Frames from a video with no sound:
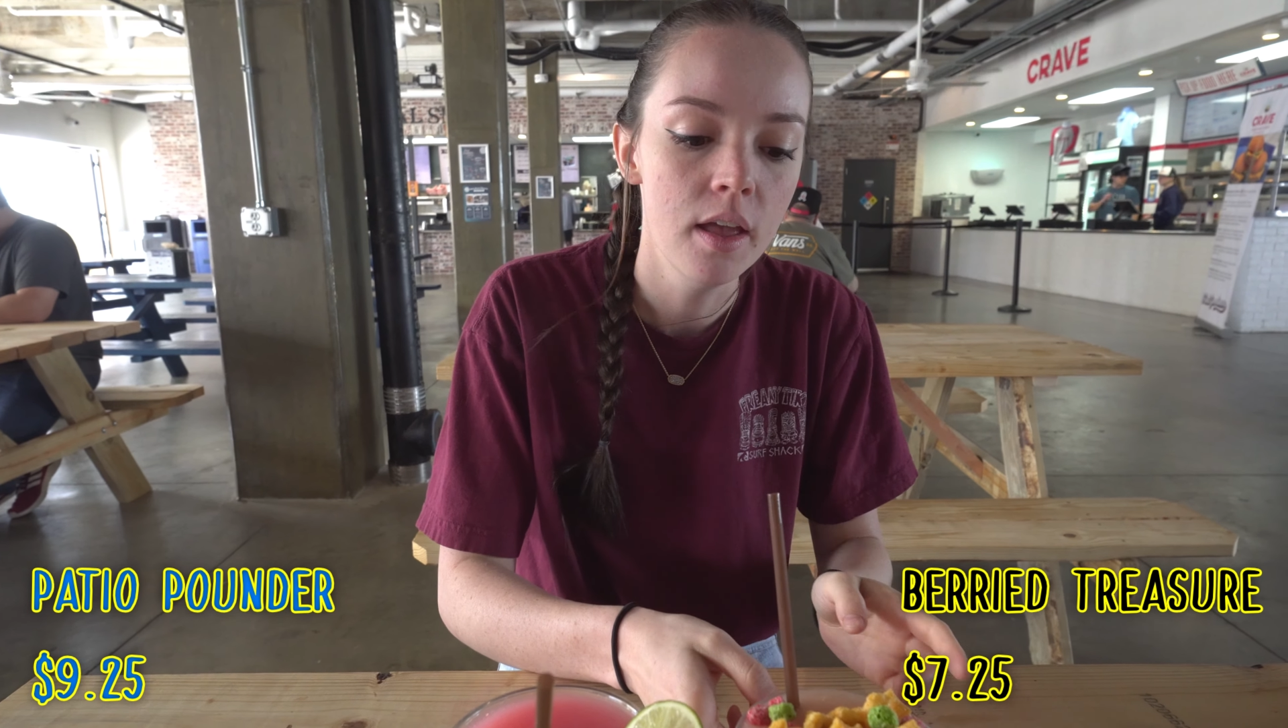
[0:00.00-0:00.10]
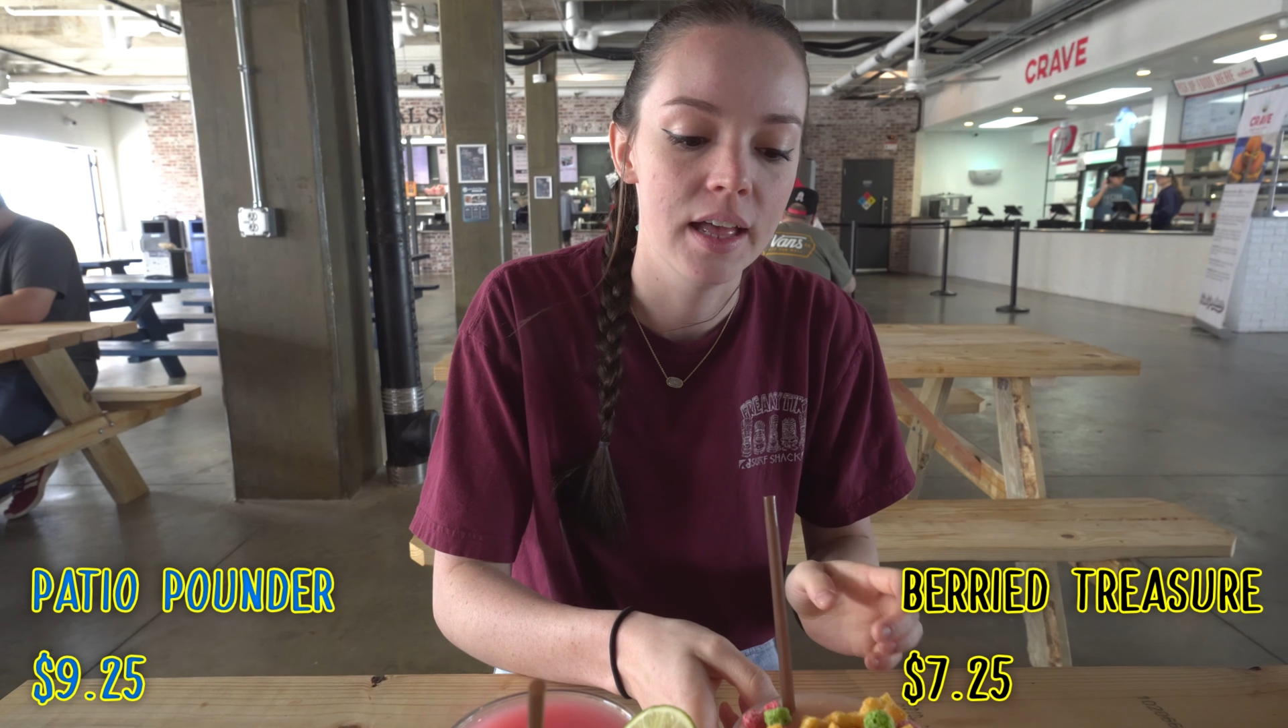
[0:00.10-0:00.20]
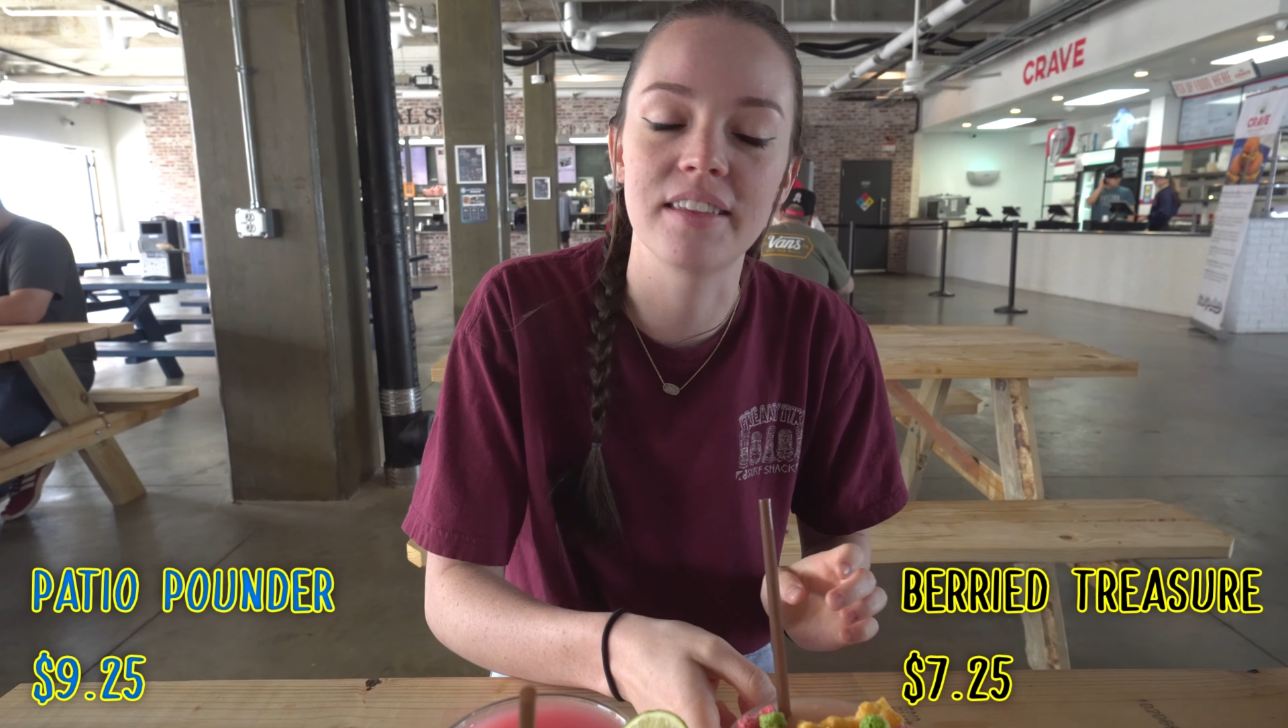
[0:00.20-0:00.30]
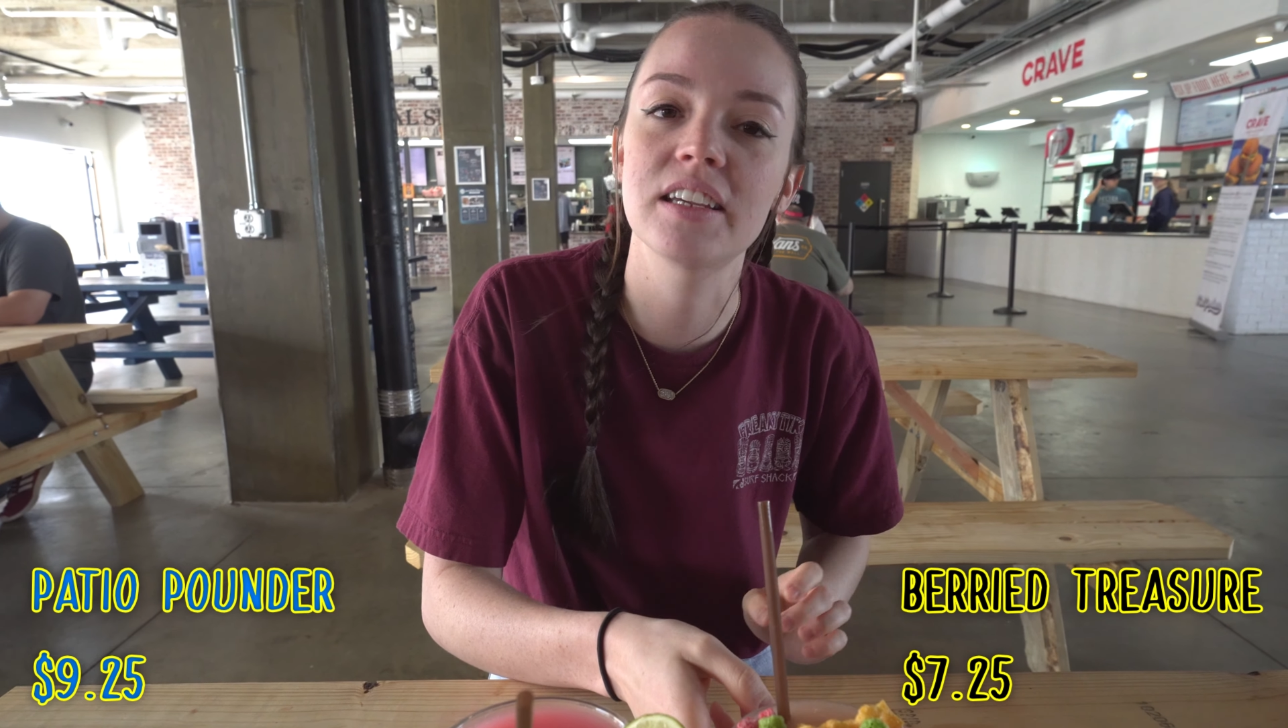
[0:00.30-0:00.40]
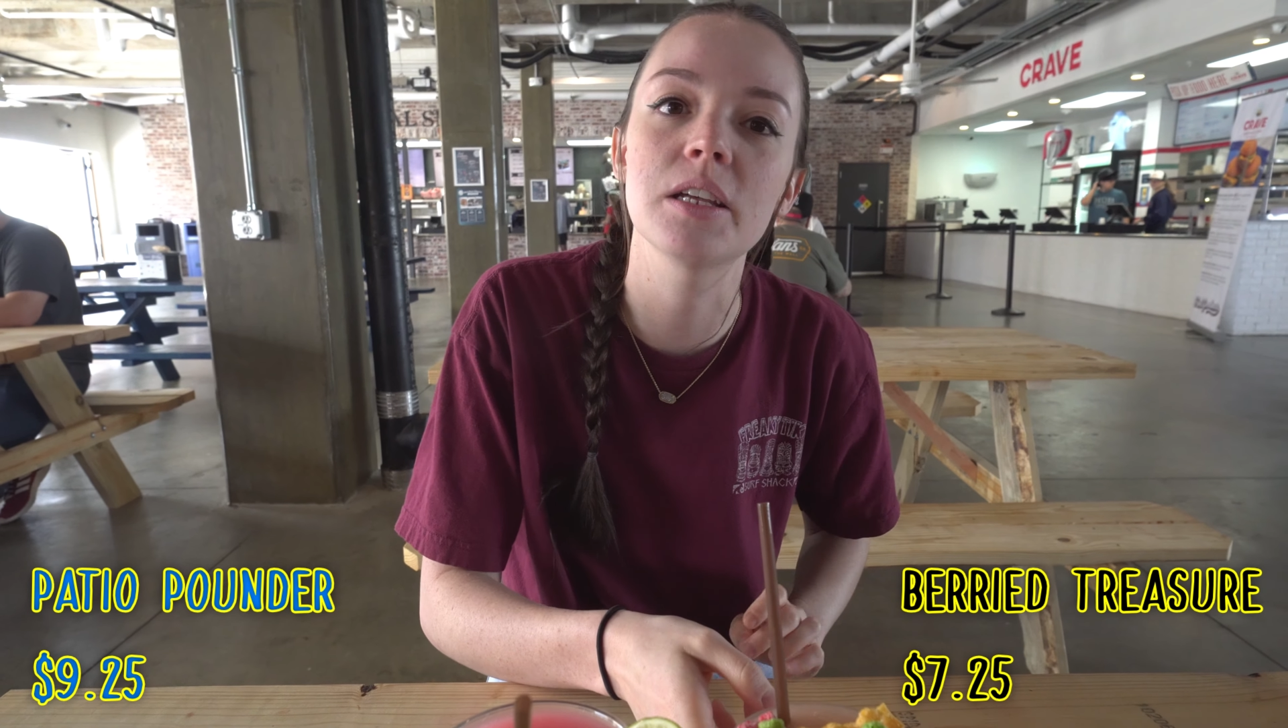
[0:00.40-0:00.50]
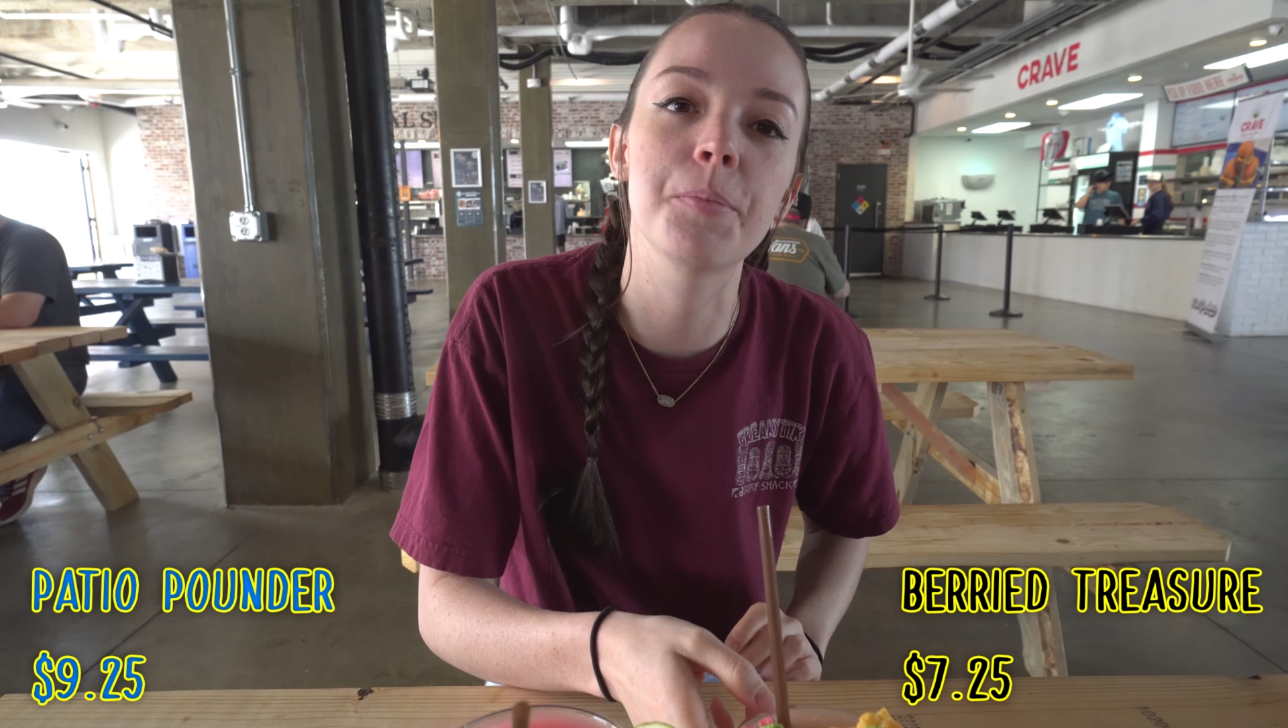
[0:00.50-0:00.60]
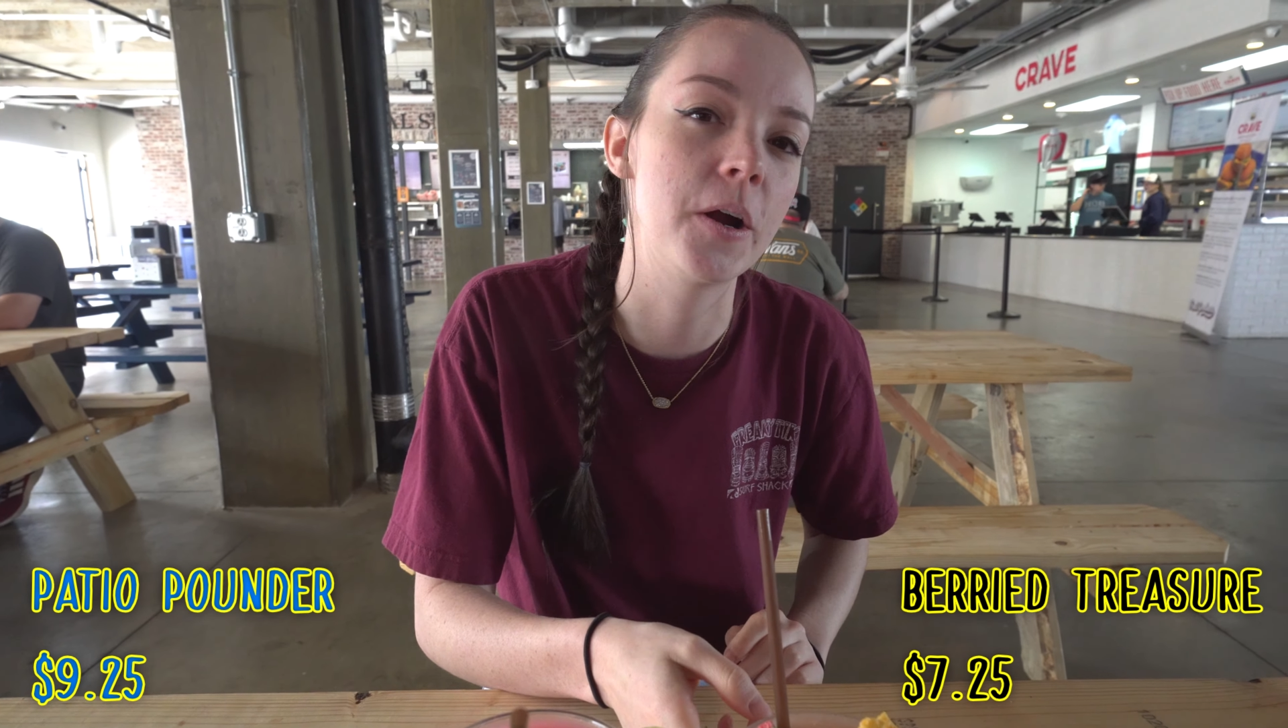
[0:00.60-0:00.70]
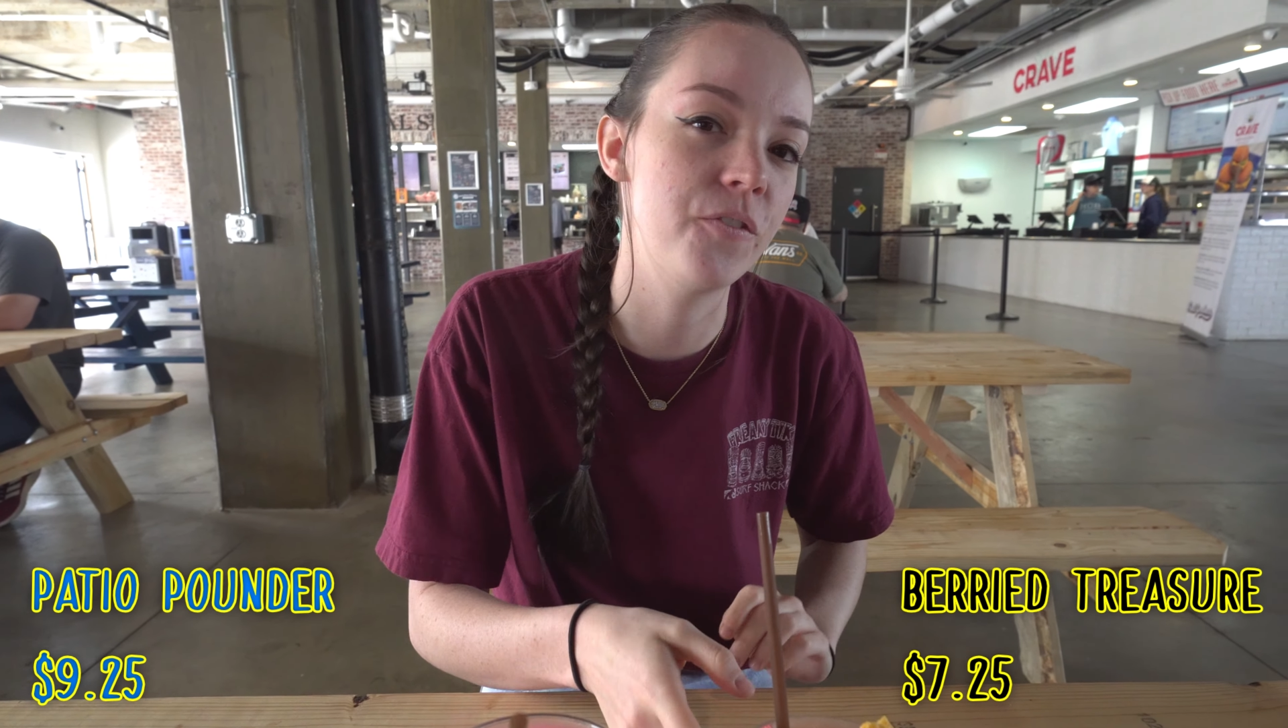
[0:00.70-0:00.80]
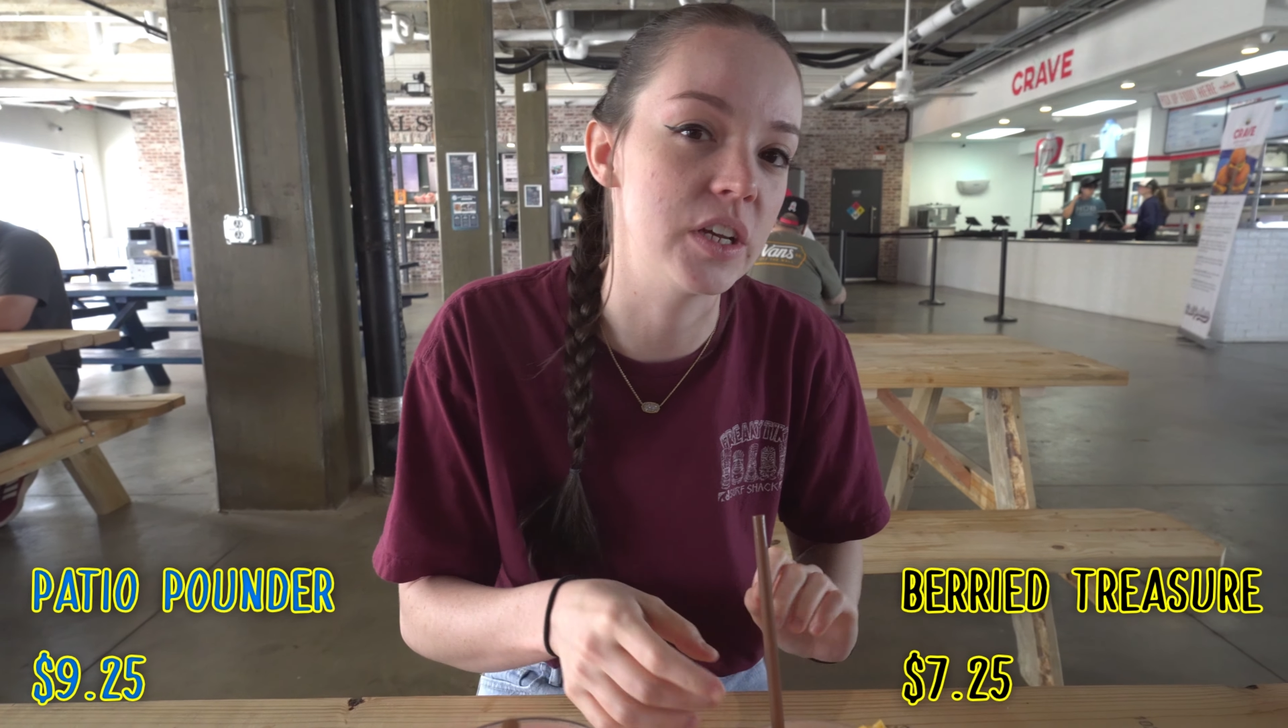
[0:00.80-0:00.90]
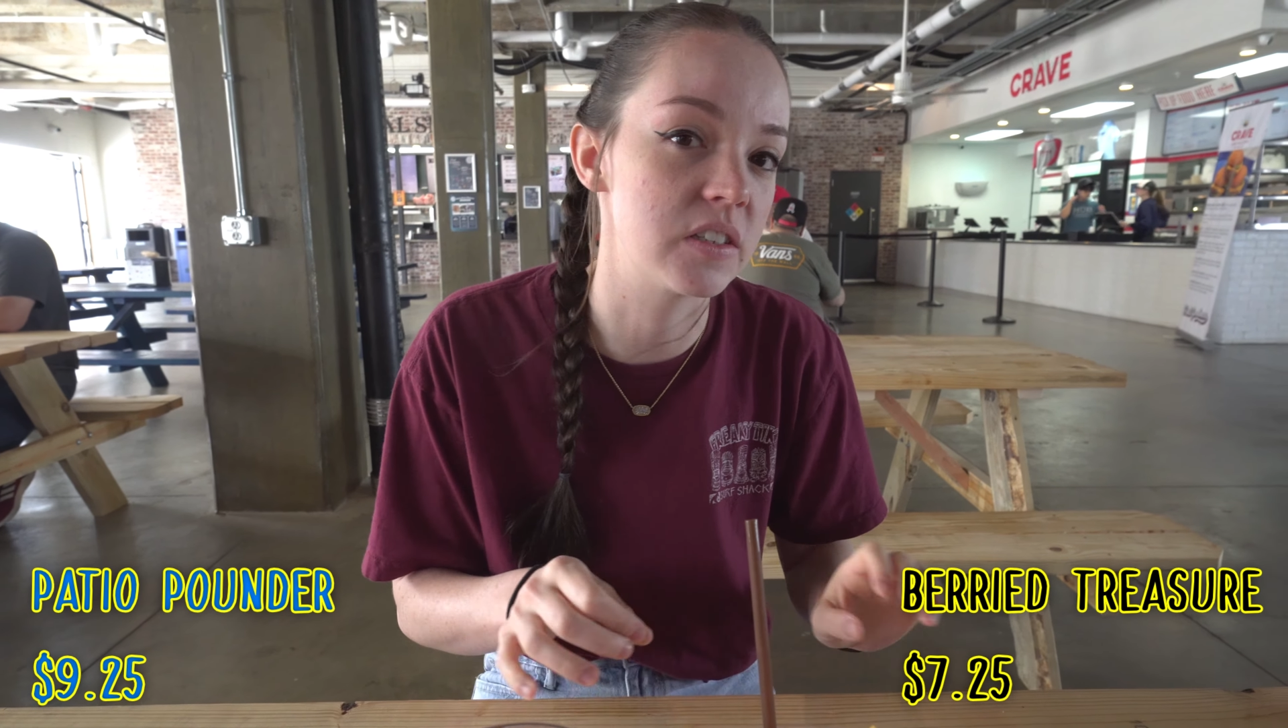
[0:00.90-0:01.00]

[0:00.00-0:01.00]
That's like the perfect